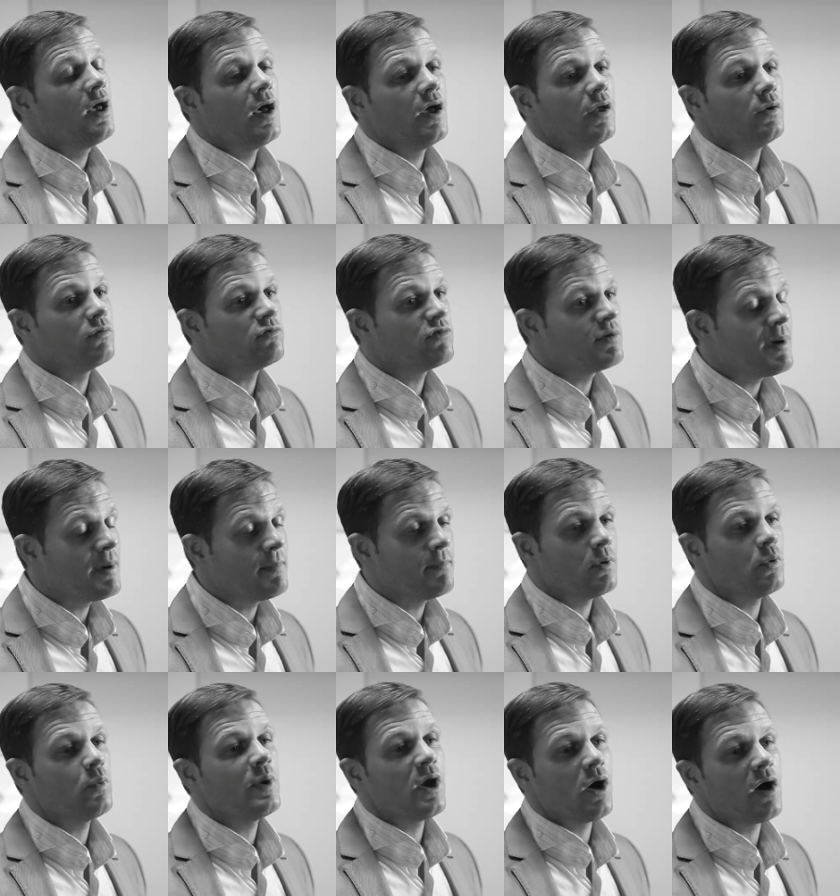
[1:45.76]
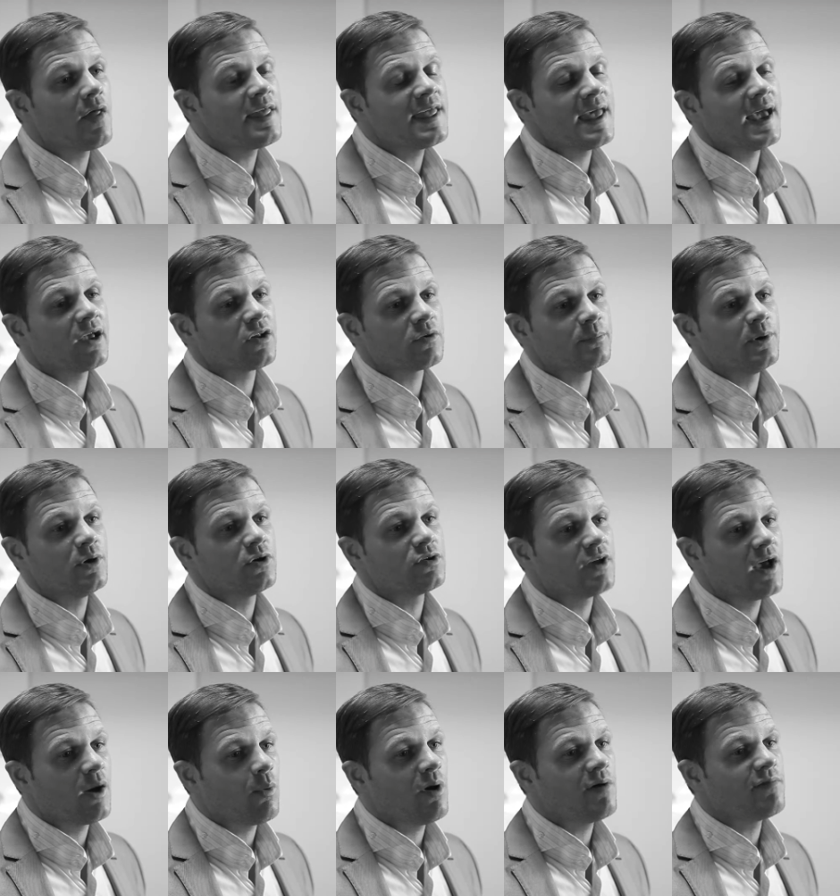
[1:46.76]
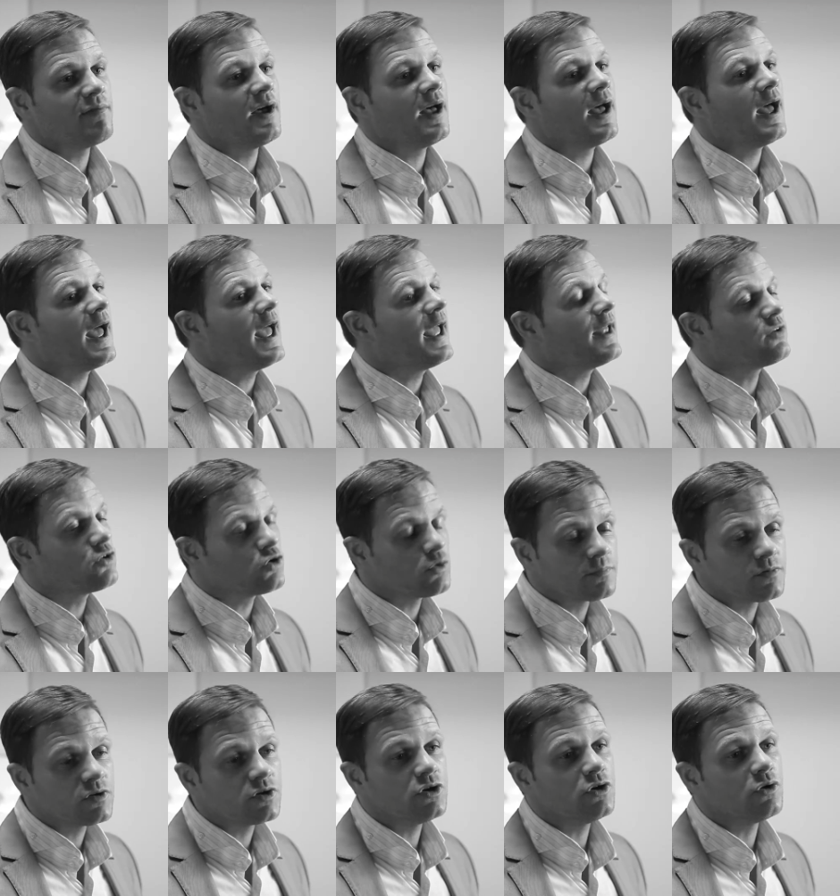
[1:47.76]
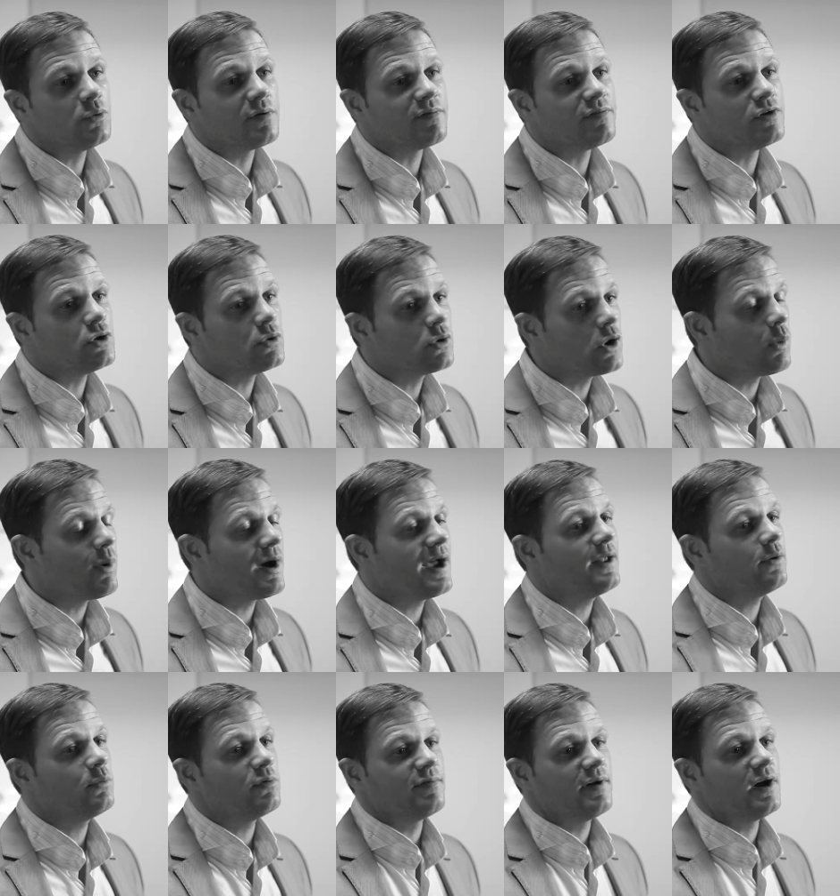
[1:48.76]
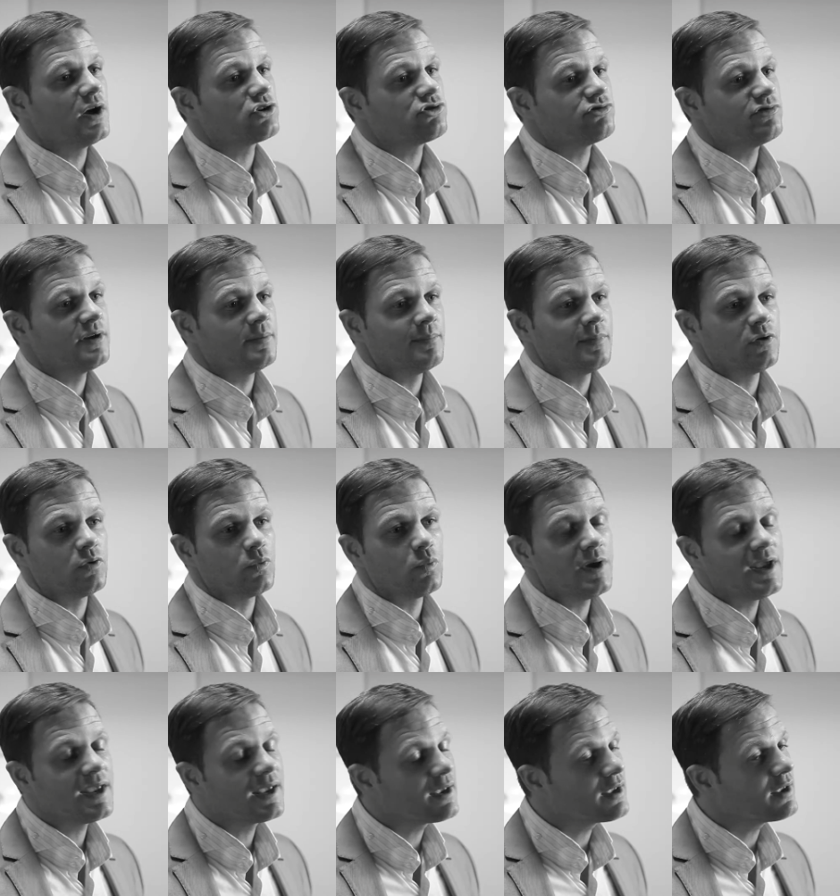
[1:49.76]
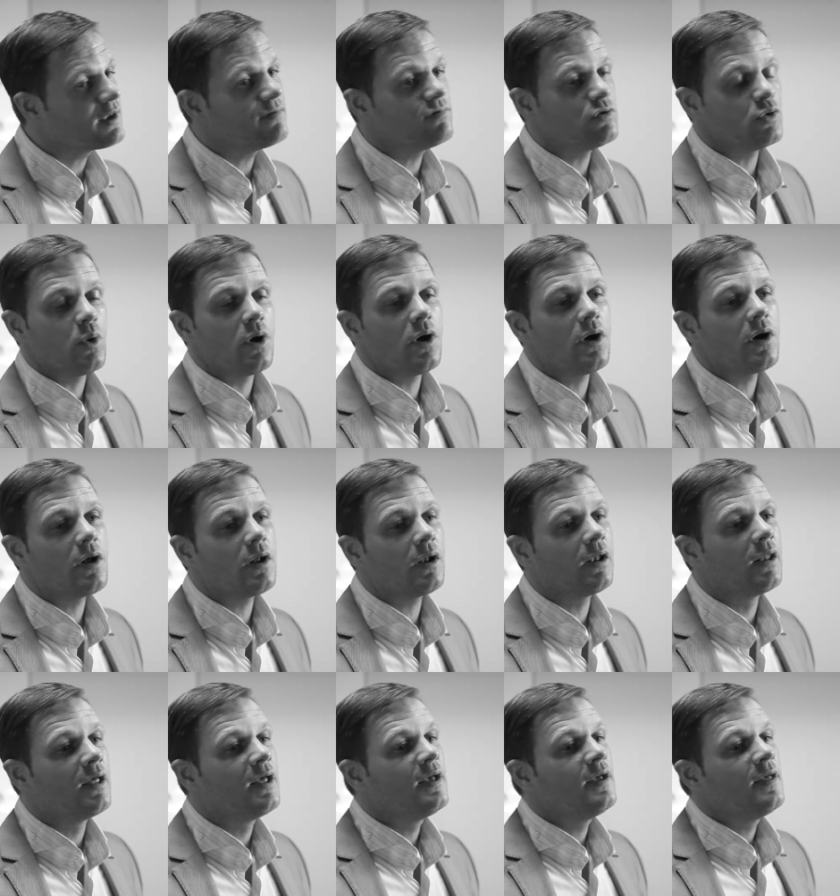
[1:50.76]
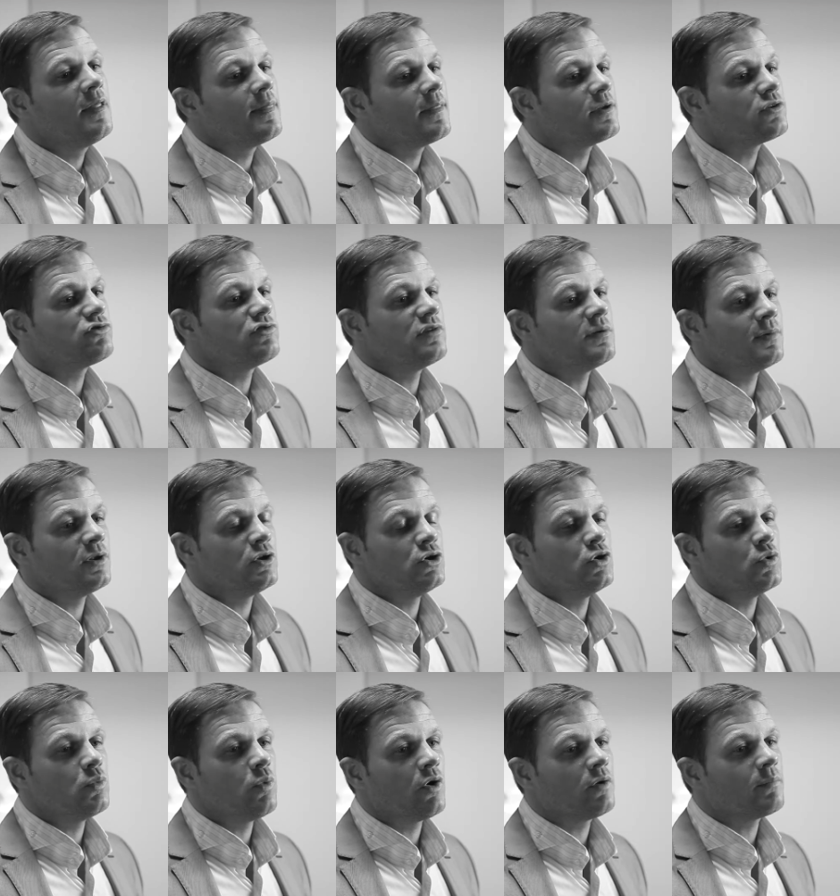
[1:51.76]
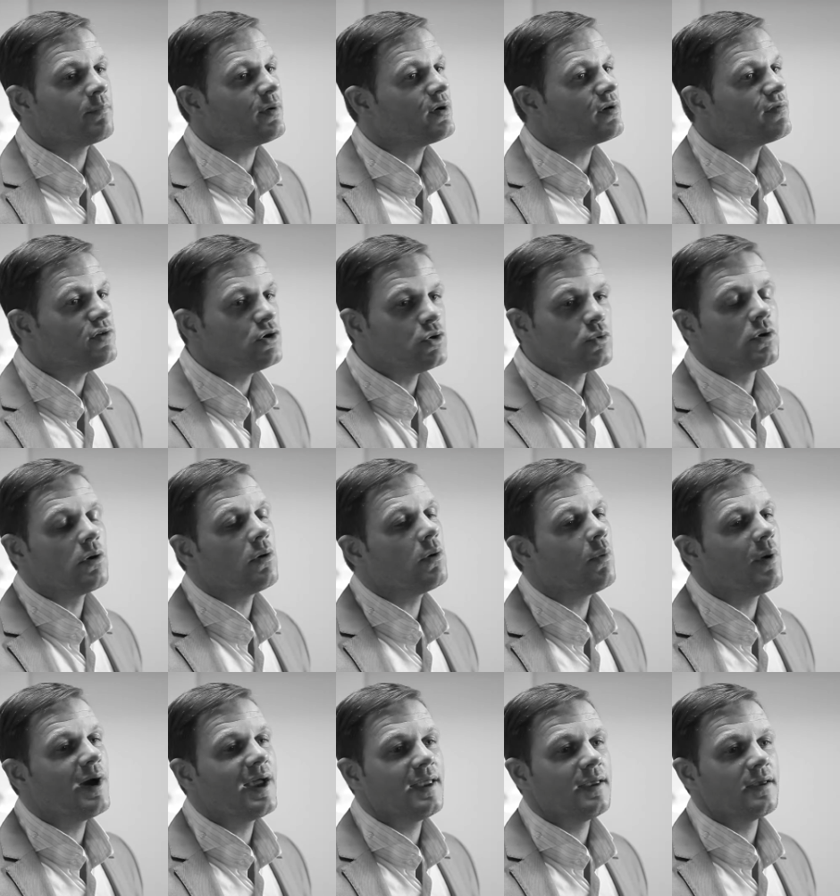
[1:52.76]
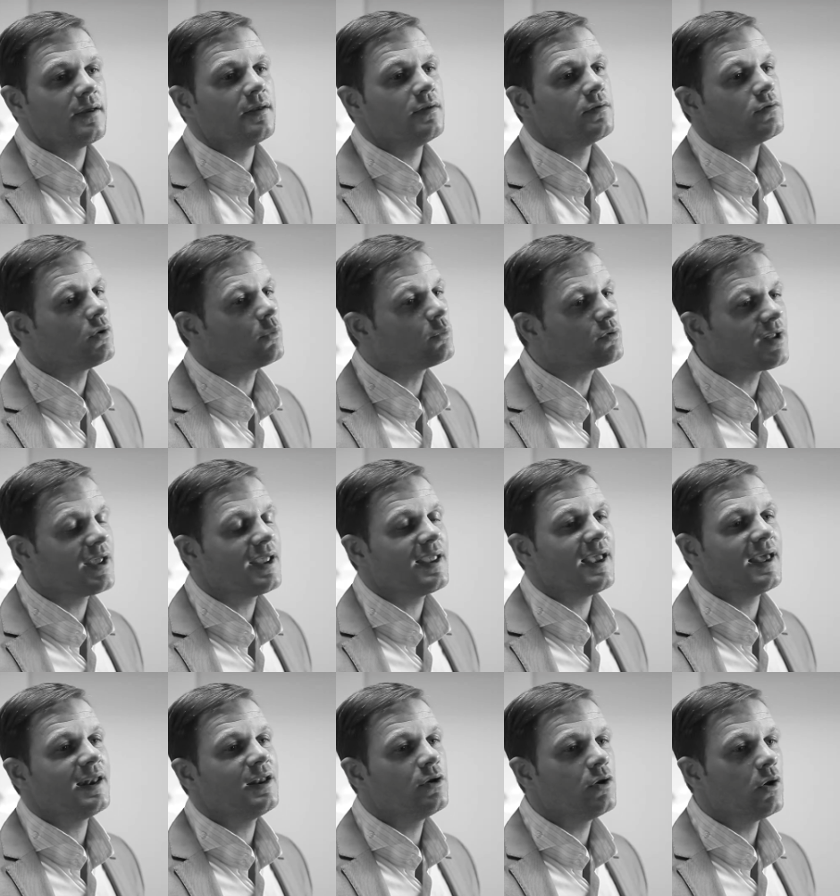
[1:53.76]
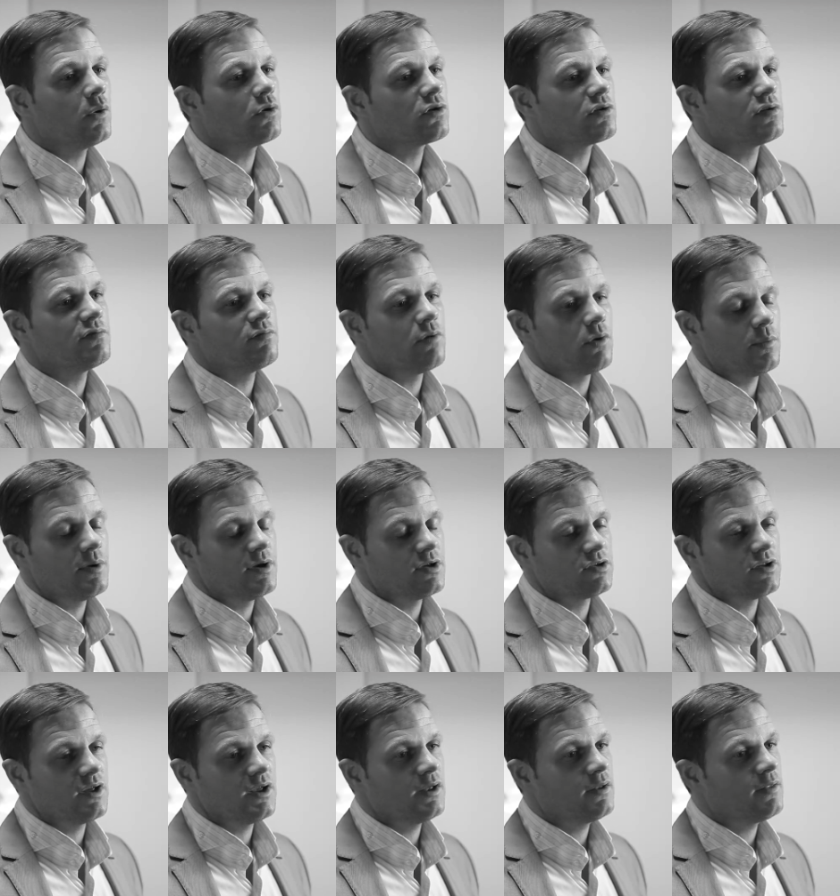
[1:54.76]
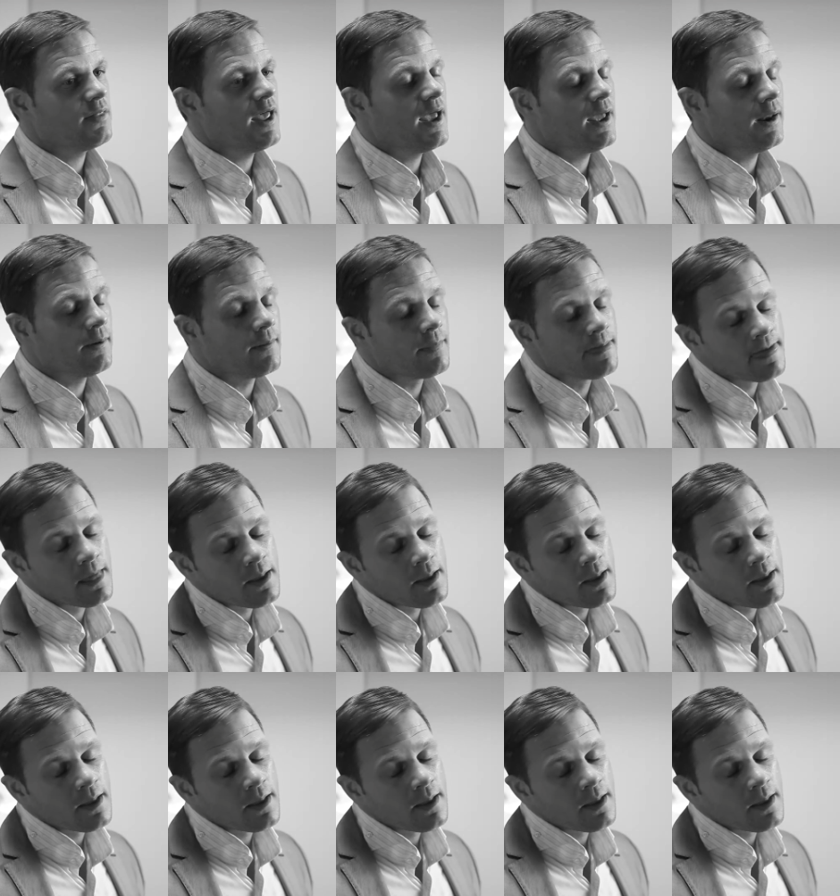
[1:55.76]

And remember, we are the experts, however, it's up to you if you go ahead with our treatment. We can give you all the treatment you want, but if you go away and don't take any notes of what we're saying, then